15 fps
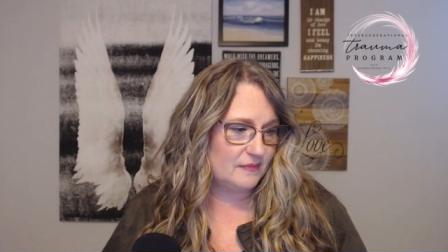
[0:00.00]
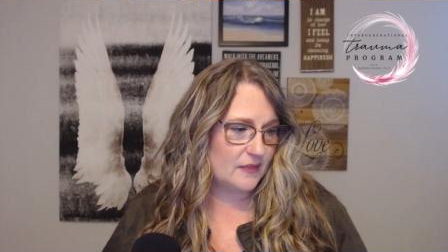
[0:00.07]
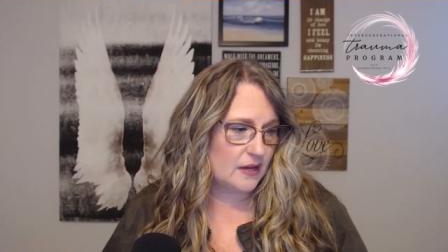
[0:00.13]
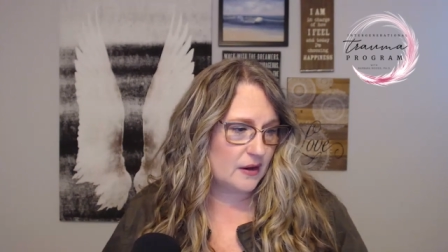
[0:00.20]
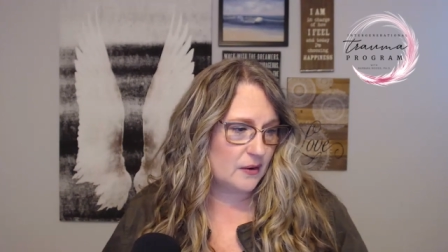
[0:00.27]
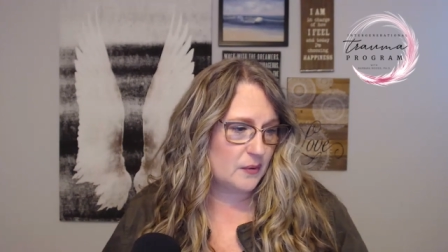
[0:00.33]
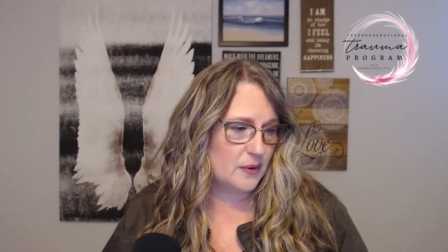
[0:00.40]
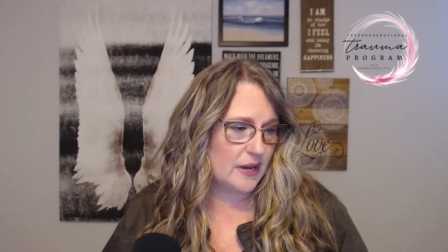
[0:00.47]

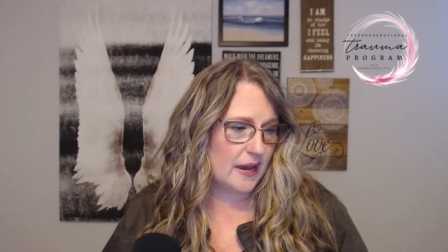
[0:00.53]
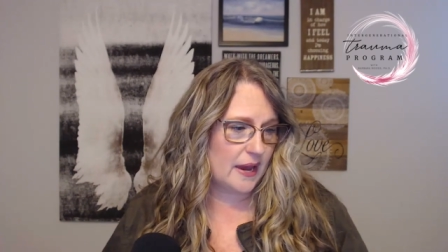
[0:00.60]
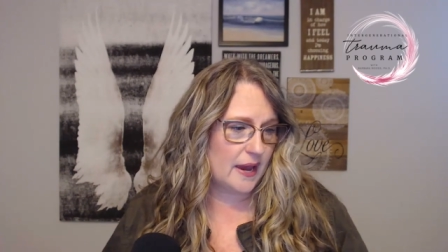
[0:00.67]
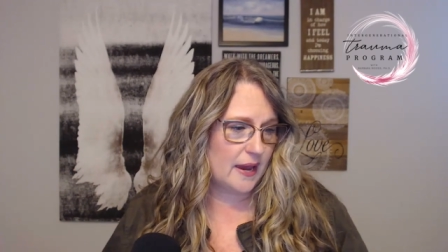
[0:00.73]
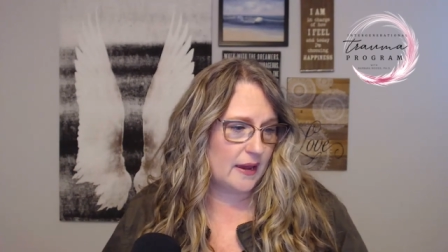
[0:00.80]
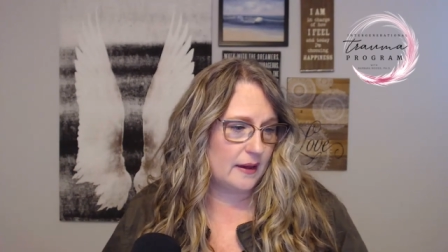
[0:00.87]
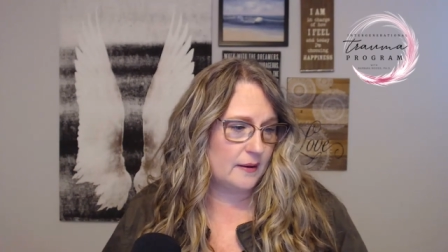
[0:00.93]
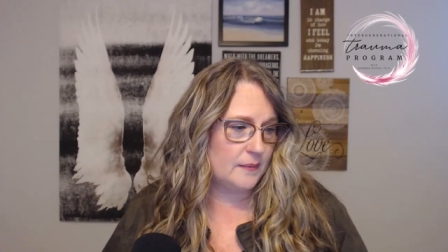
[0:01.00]

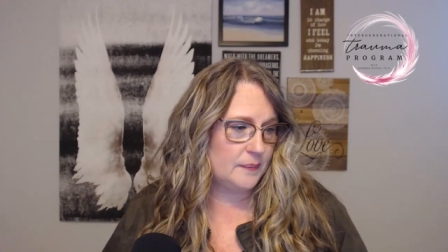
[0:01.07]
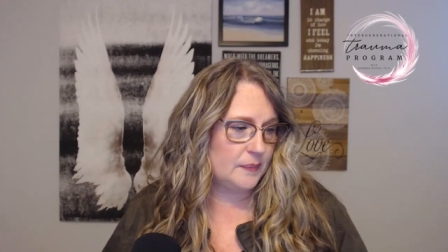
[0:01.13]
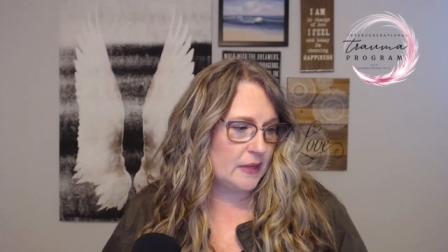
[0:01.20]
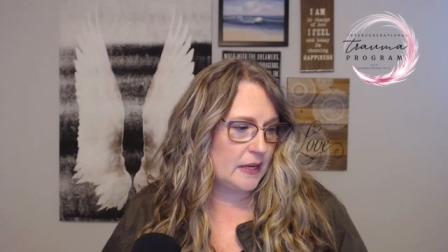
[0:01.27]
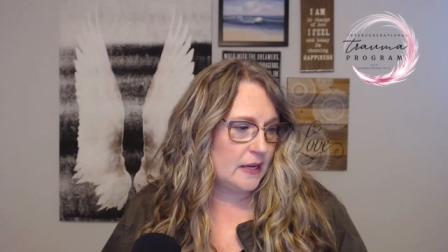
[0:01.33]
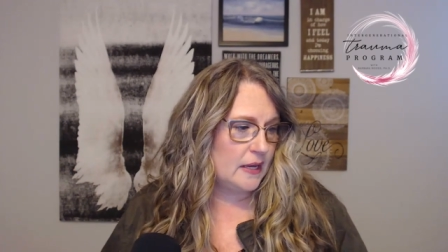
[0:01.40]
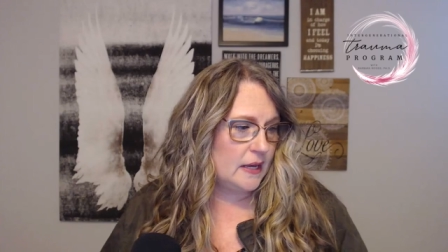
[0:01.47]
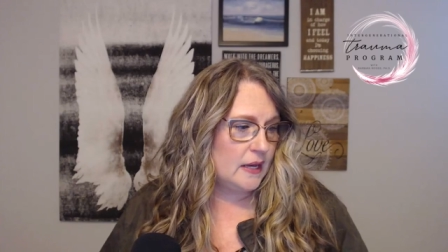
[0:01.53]
Okay.
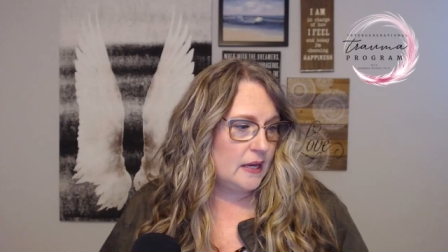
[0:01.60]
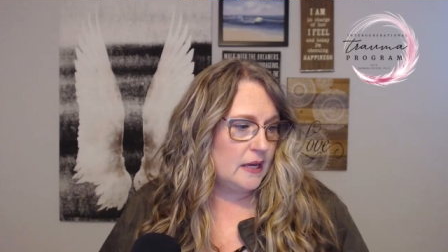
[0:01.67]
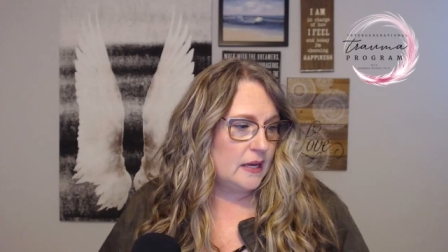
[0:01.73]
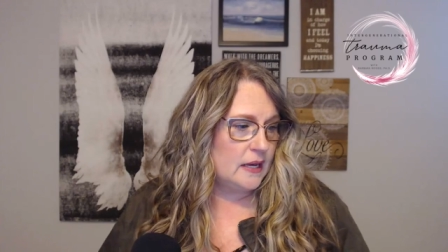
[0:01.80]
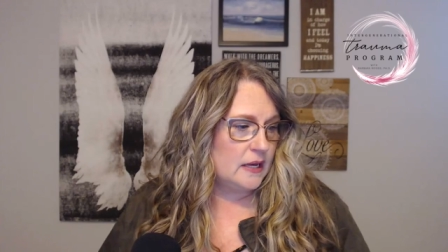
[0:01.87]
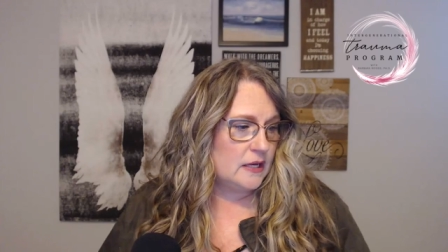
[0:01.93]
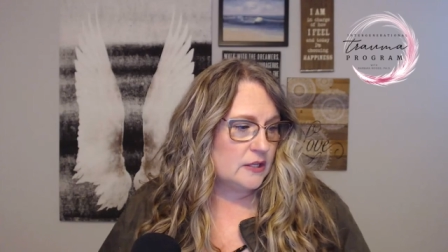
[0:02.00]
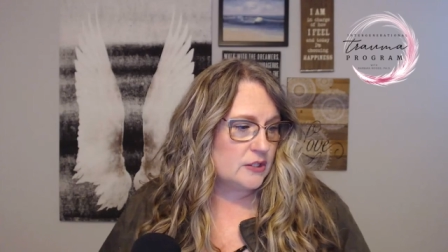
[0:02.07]

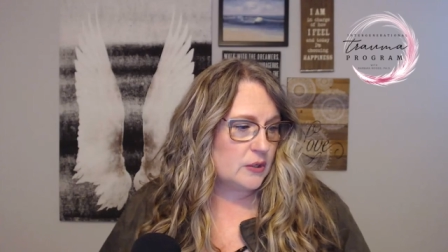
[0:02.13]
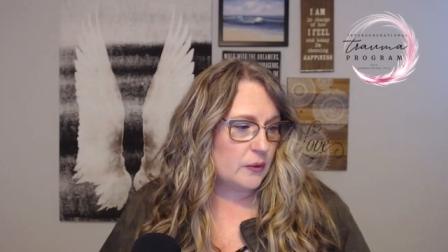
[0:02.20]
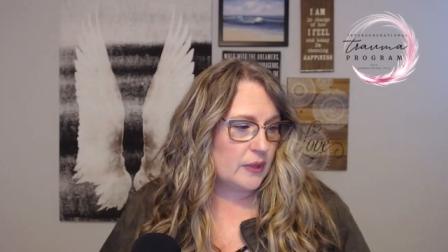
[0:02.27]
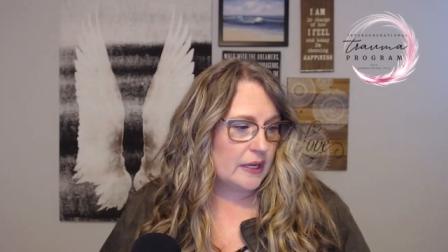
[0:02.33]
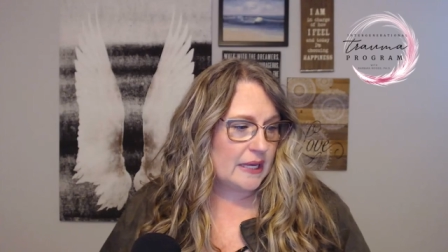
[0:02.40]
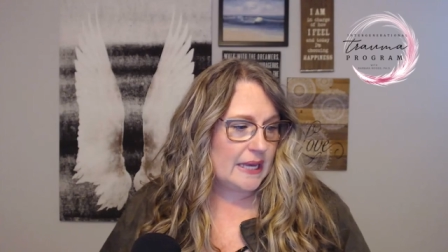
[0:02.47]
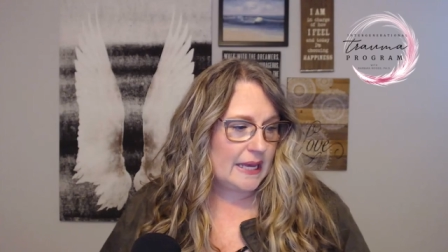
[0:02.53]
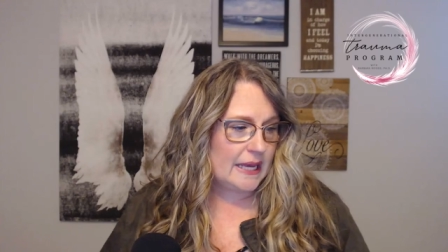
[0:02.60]
So the
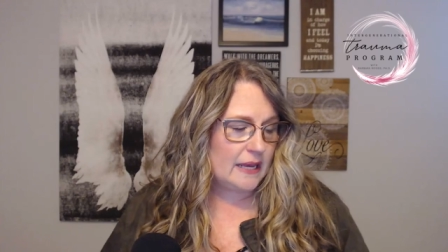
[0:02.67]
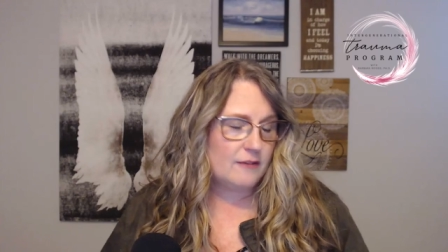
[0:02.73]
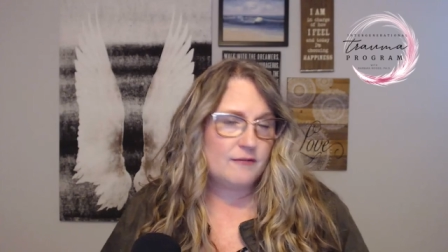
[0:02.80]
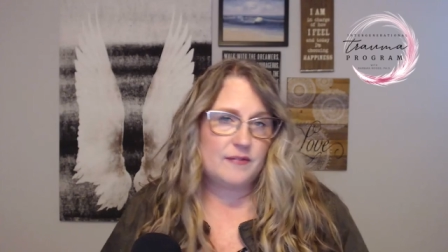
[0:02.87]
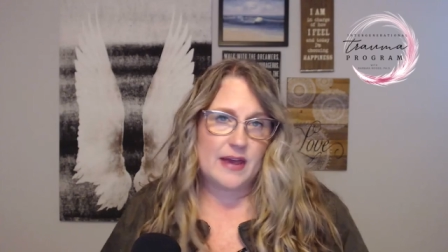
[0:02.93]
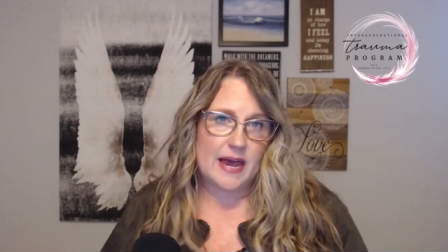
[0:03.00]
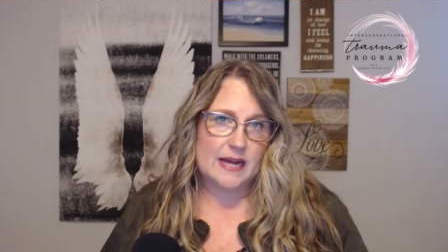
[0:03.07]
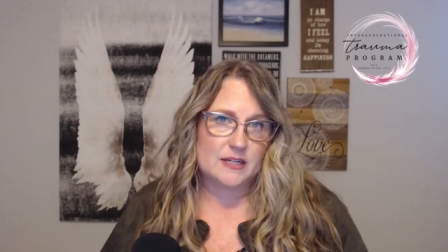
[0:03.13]
key
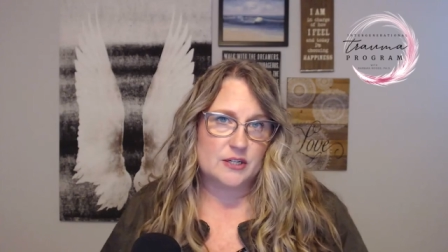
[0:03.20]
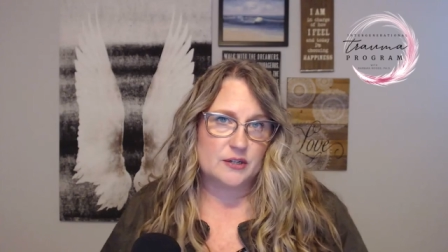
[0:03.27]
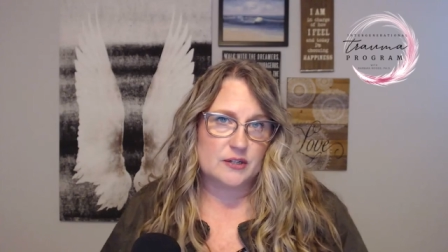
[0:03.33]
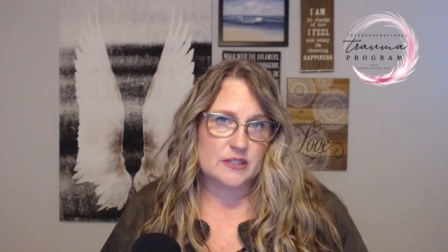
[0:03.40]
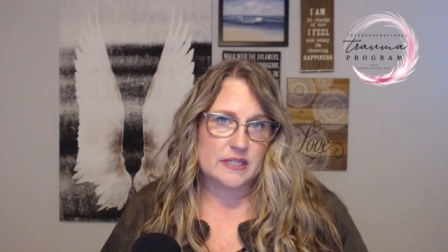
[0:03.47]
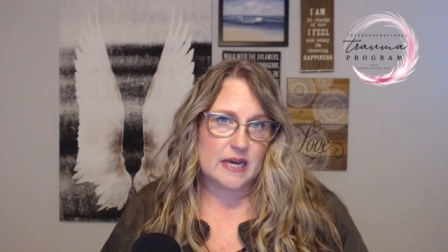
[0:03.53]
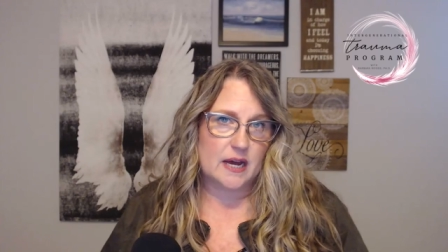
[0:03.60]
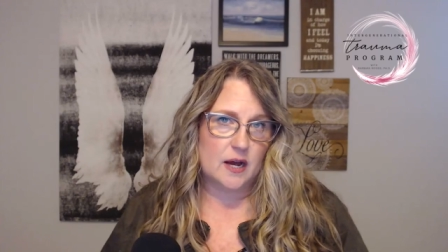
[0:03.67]

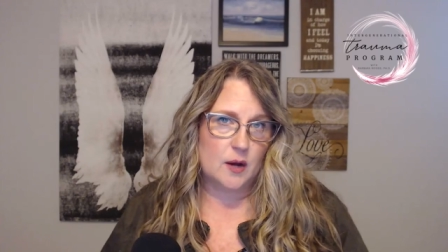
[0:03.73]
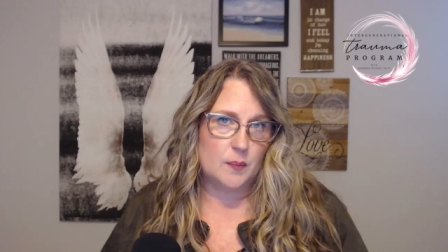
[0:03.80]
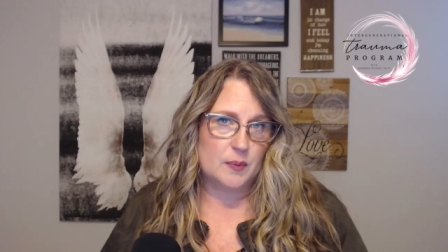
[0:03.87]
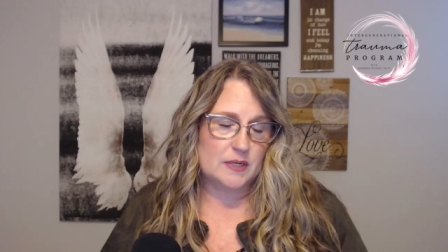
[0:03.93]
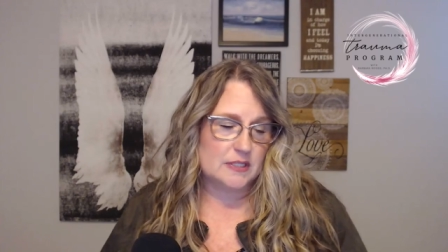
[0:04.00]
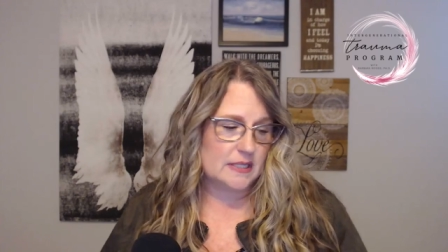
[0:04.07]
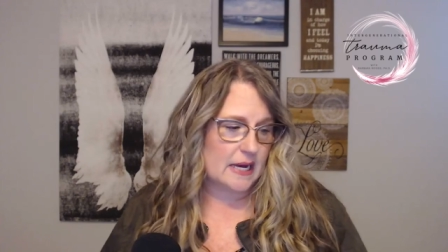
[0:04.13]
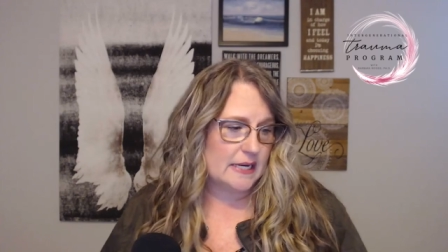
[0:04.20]
factors that help
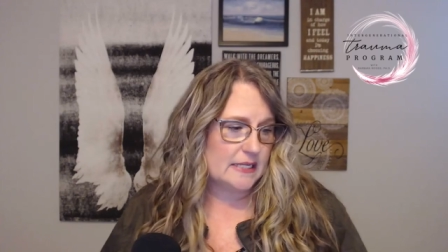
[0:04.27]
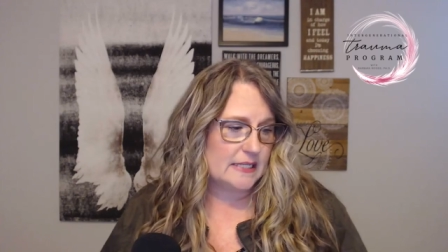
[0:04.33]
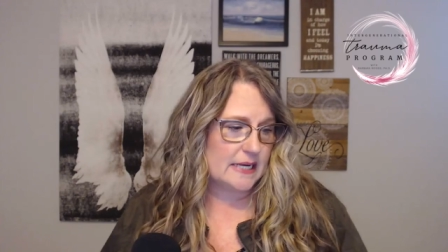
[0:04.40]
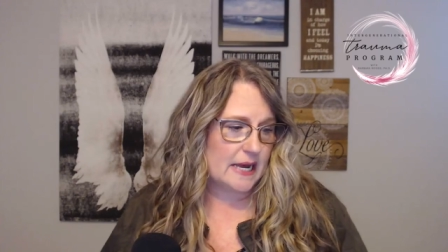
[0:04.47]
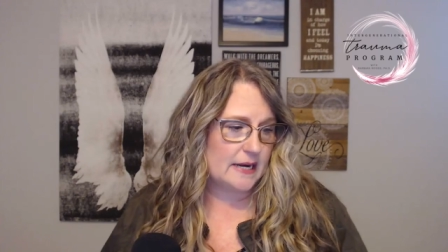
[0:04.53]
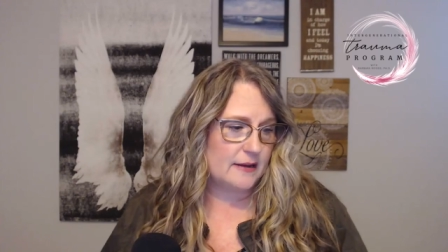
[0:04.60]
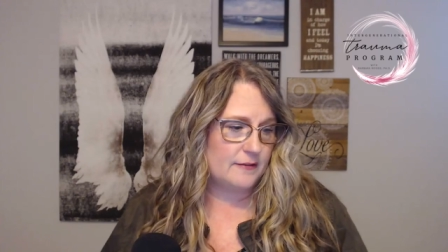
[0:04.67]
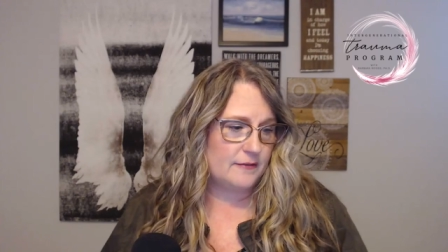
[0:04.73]
us
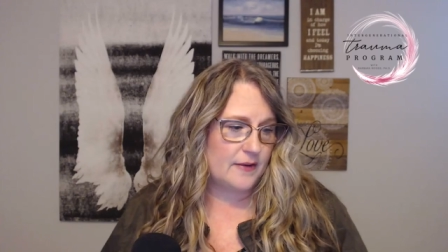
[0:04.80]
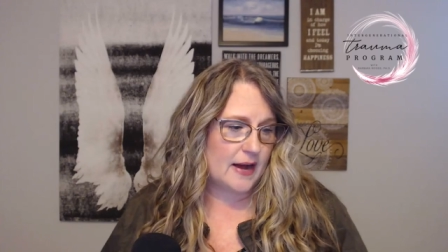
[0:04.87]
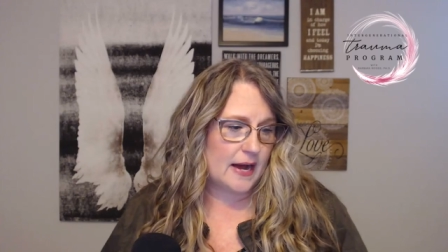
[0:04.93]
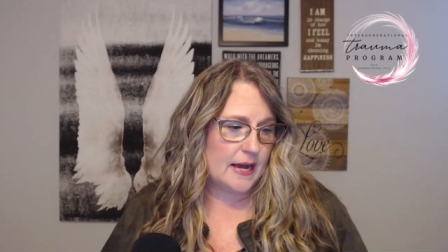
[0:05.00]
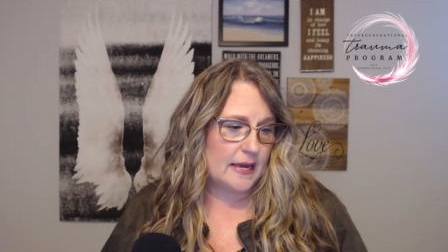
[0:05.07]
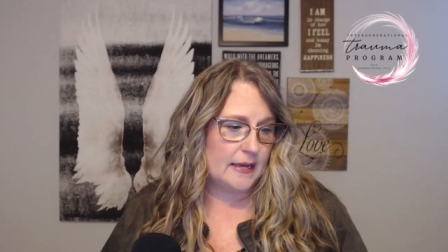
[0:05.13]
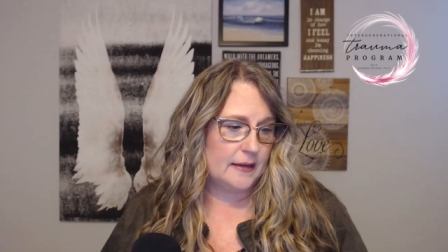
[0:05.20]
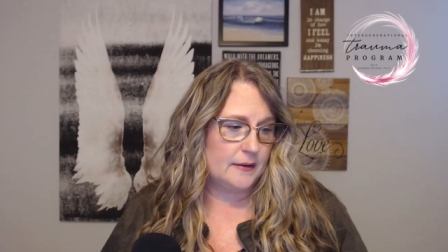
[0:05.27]

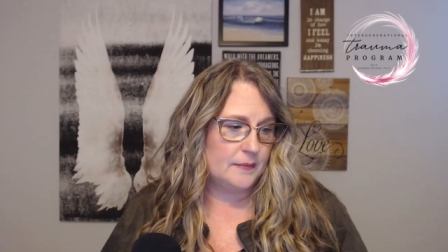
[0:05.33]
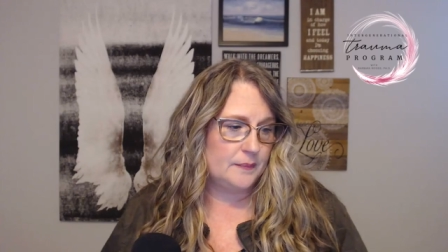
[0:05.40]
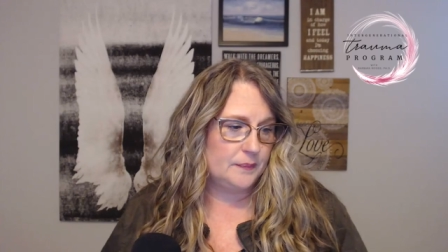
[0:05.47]
identify